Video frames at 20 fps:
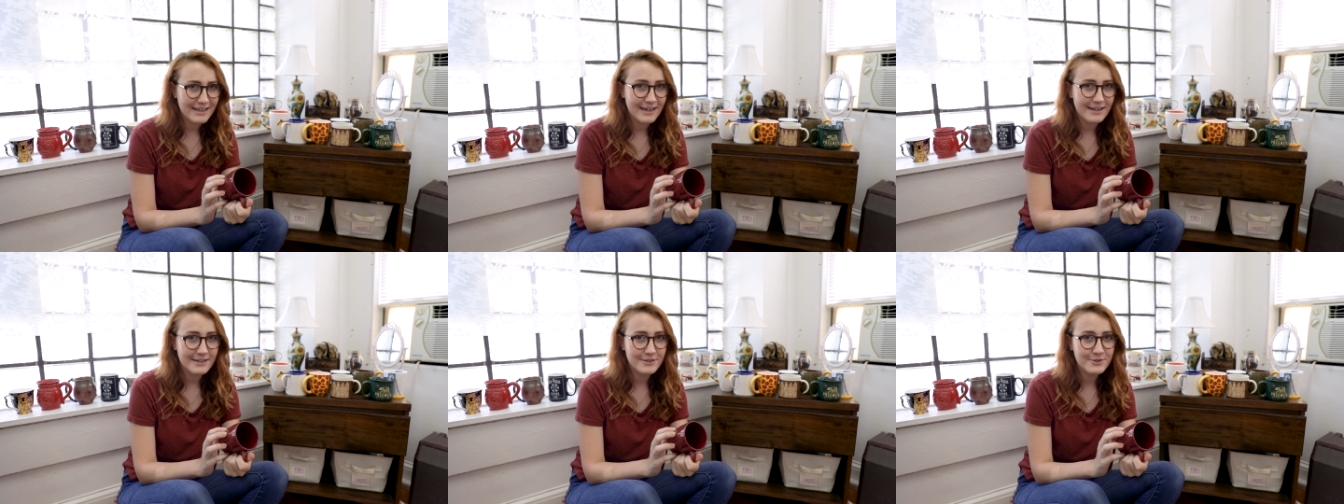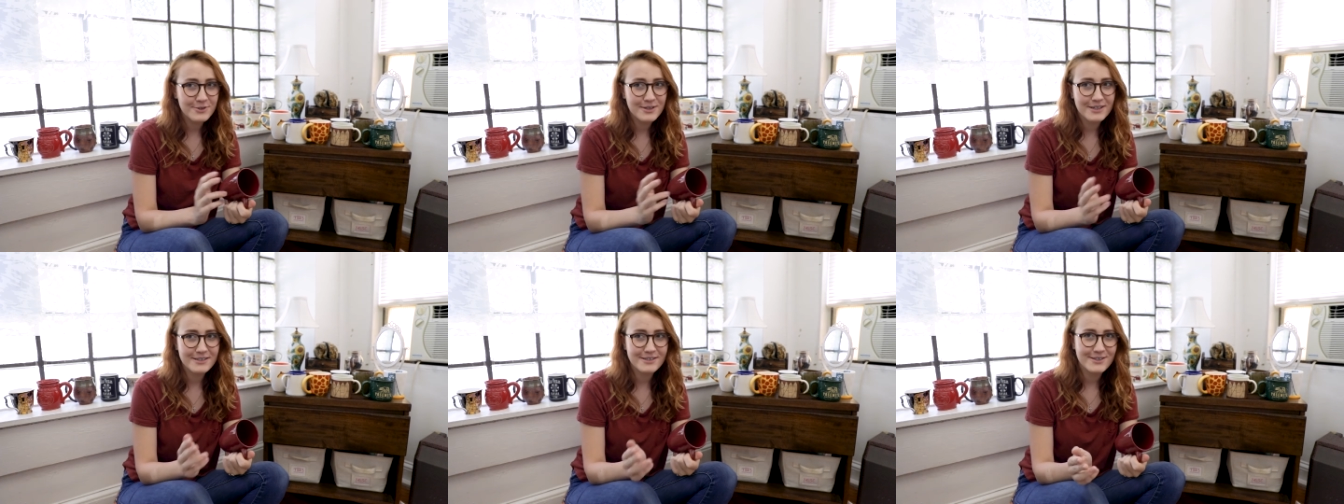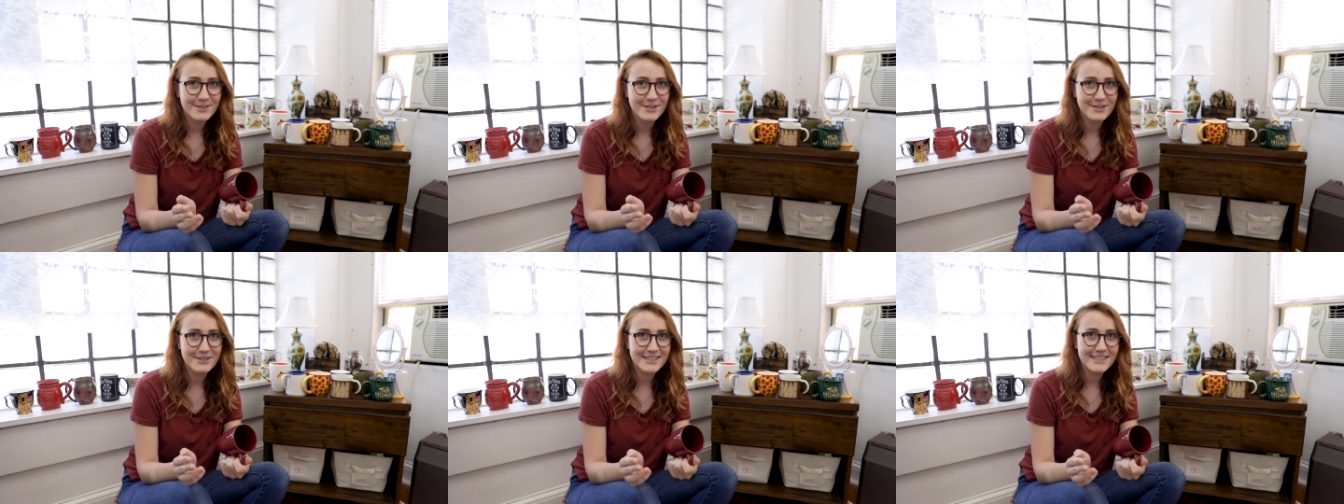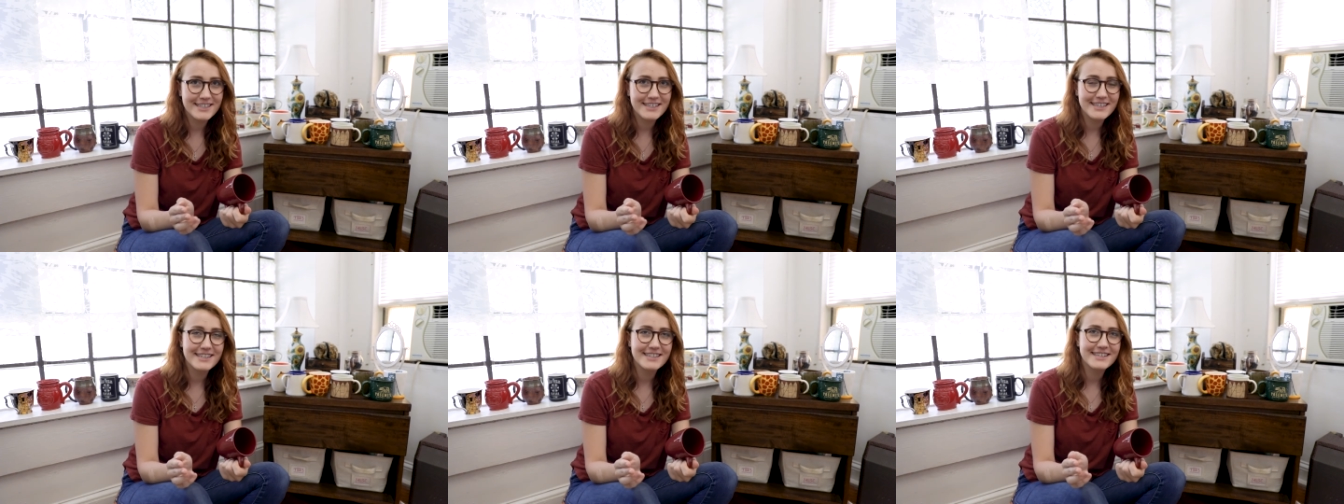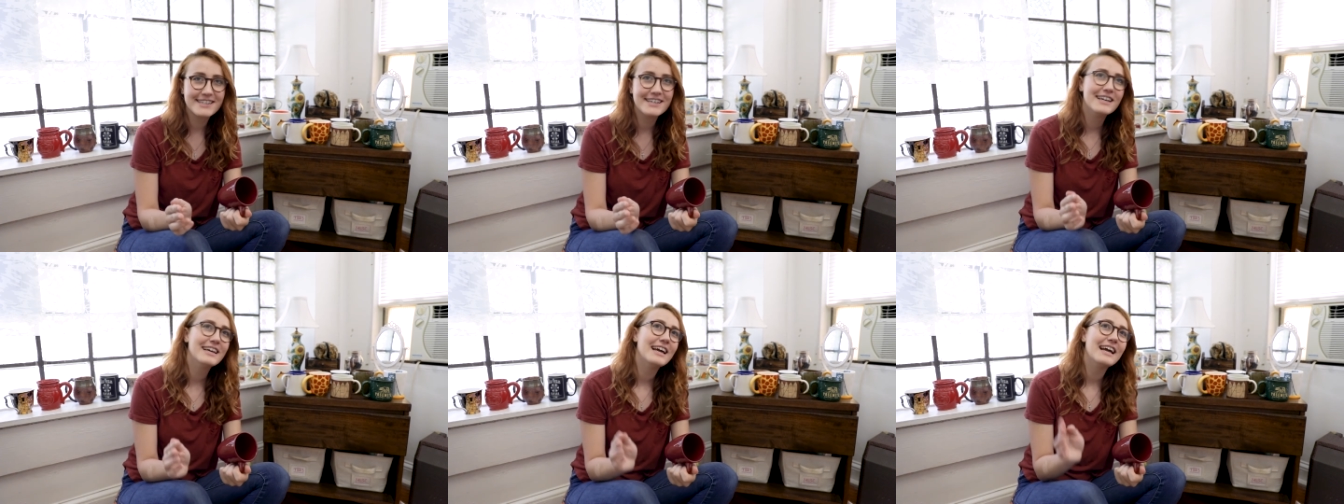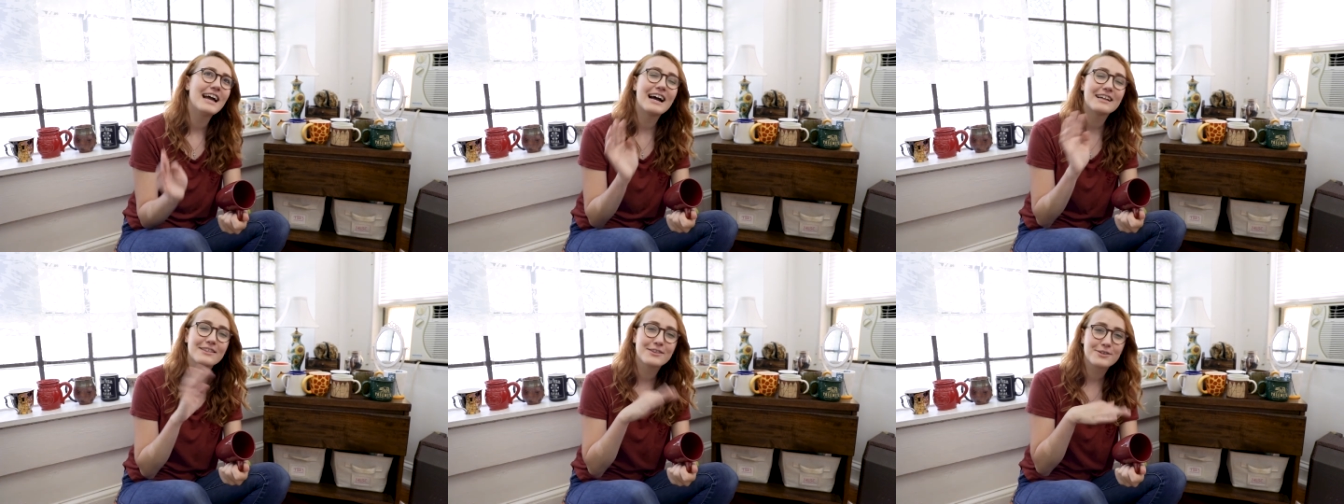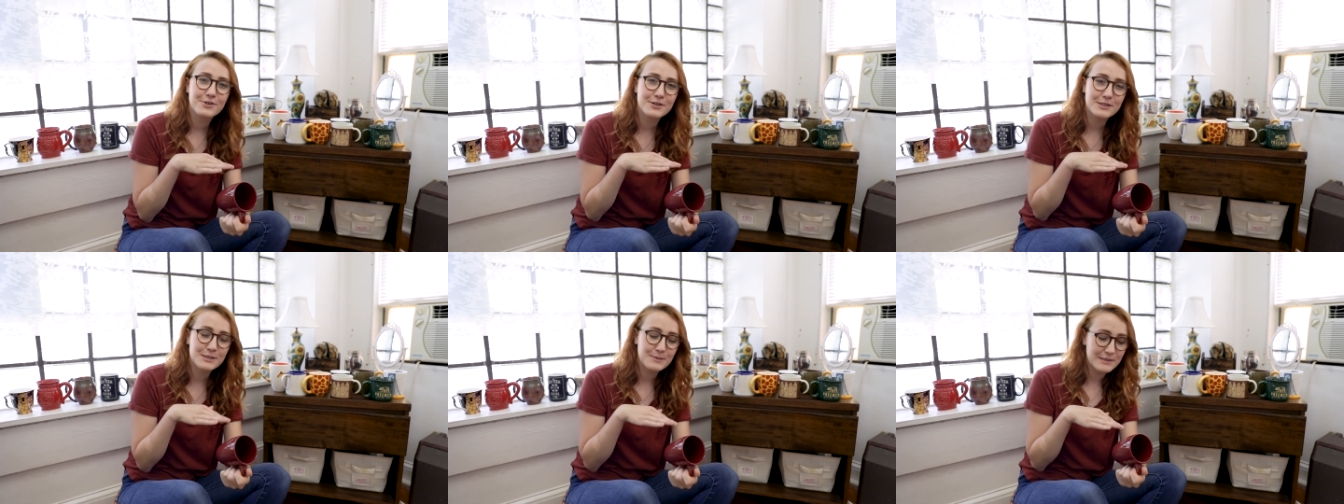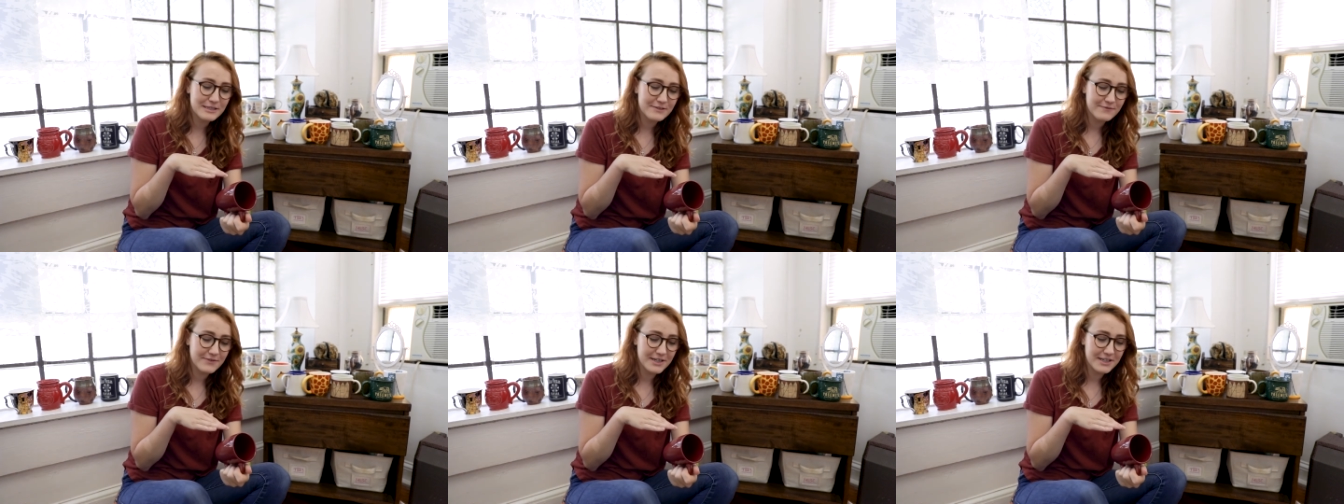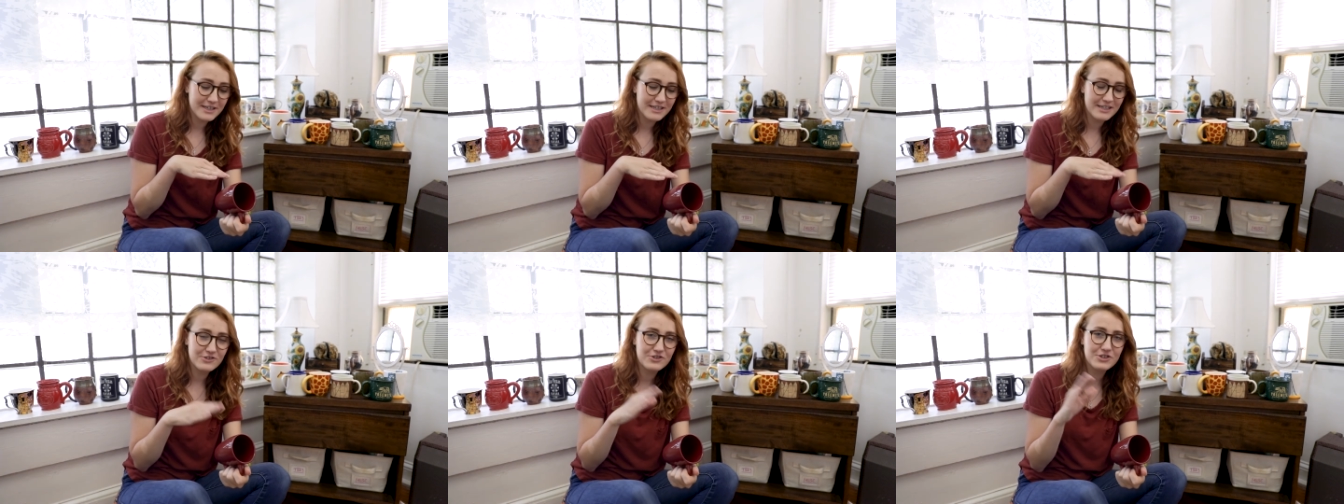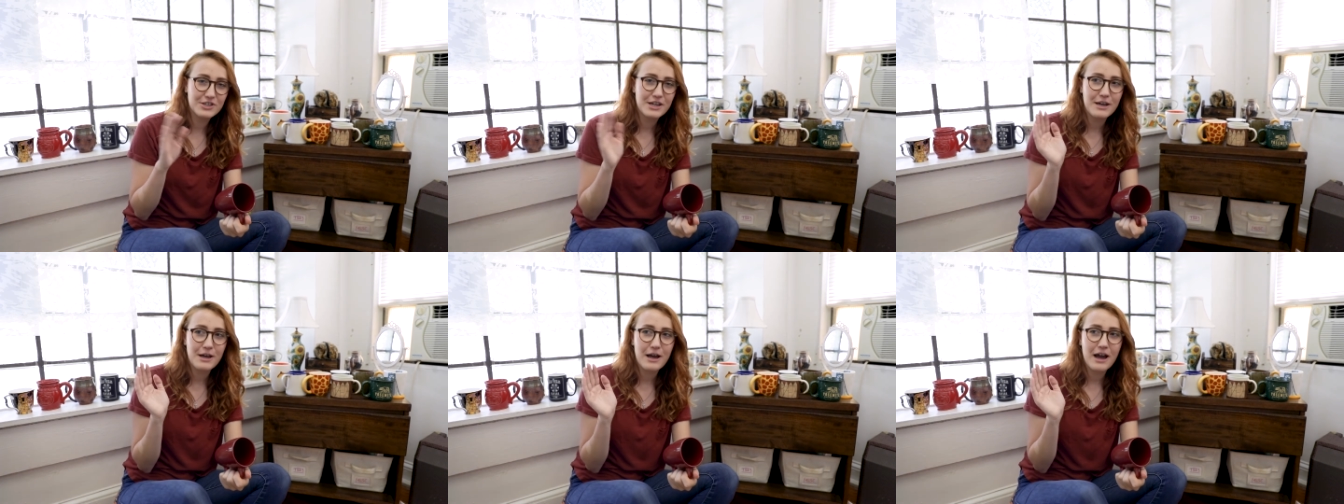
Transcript: got it in 2013 at the Christmas Village